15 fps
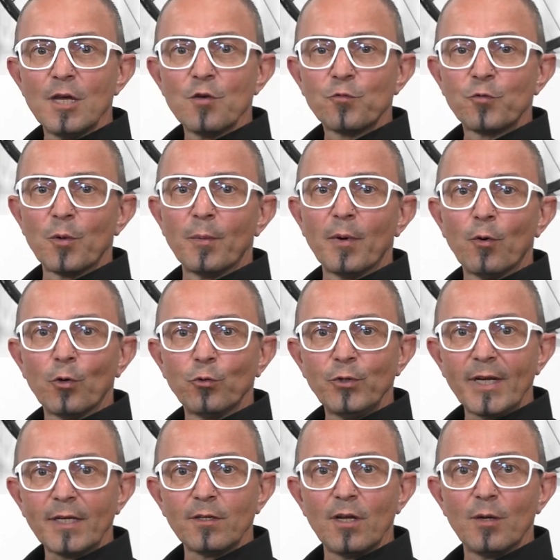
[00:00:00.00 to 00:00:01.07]
from our
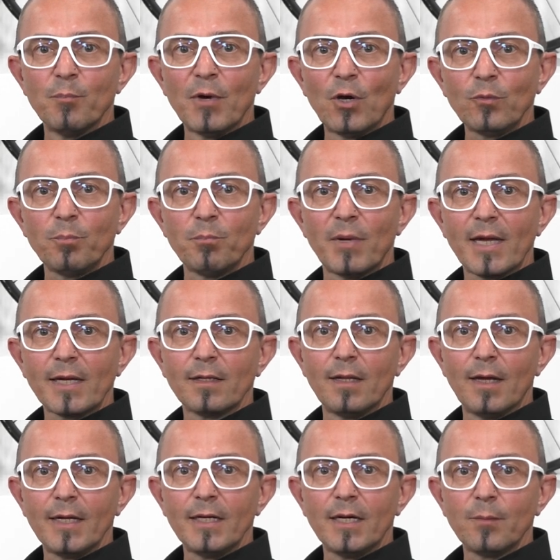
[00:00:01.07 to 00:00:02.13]
regular mountain bike
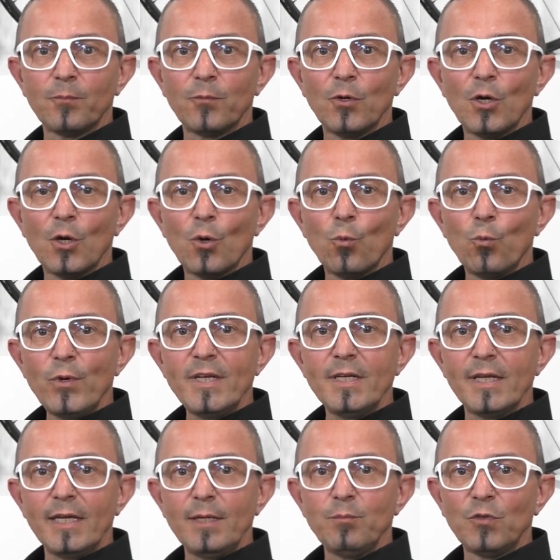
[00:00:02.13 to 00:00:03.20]
lineup, we
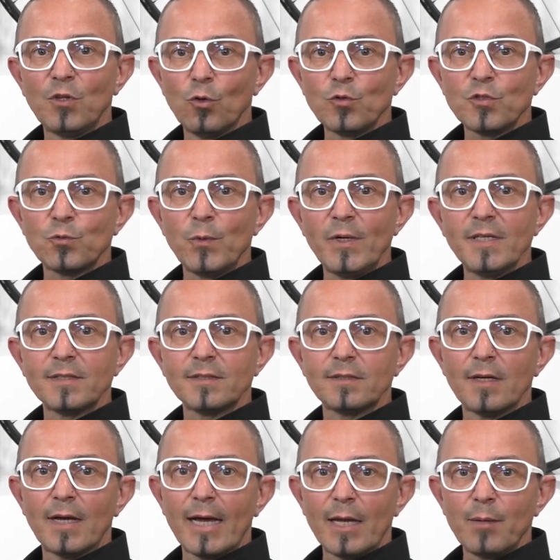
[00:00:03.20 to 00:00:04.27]
name those wheels
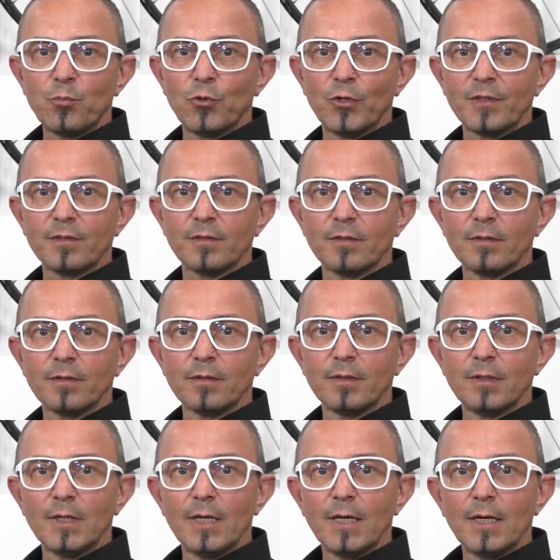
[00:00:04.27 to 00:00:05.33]
hybrid.
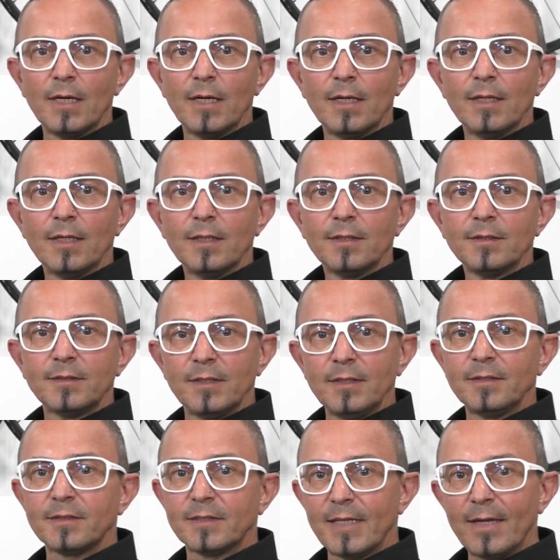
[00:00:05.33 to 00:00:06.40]

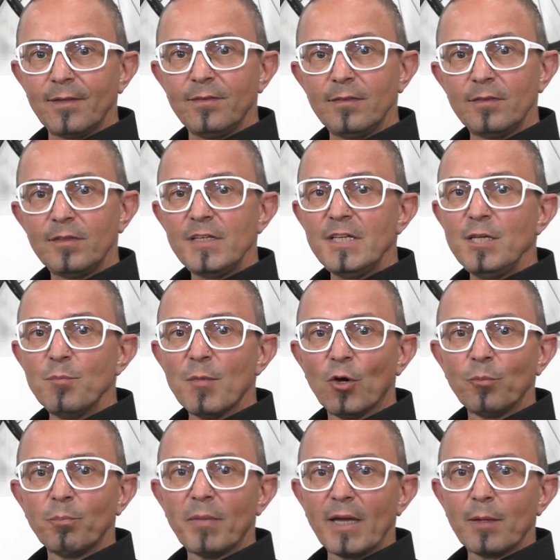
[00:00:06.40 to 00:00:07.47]
Since then, the
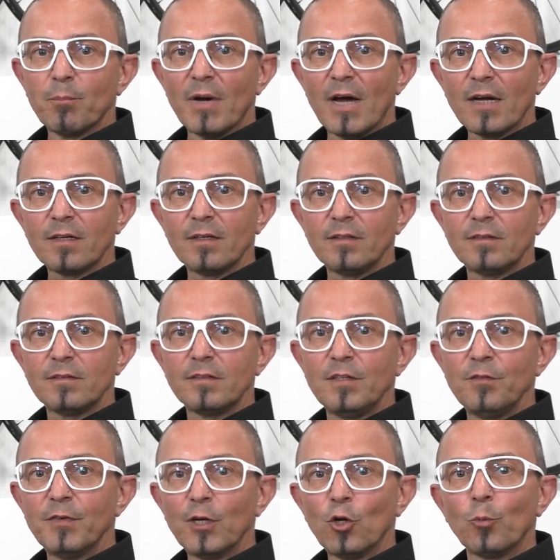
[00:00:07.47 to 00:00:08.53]
e-mountain bike market
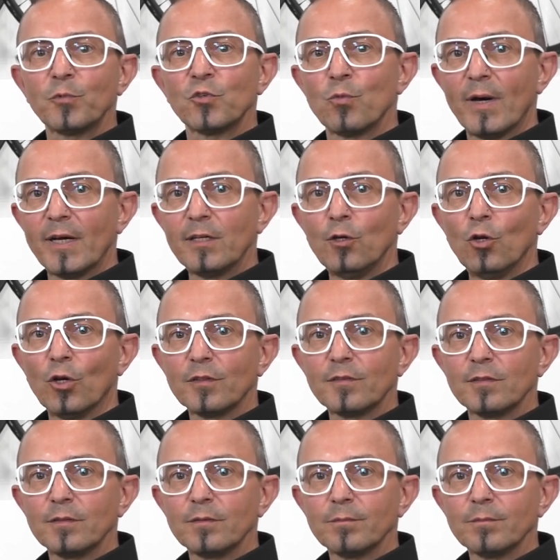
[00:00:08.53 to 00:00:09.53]
developed quite a lot.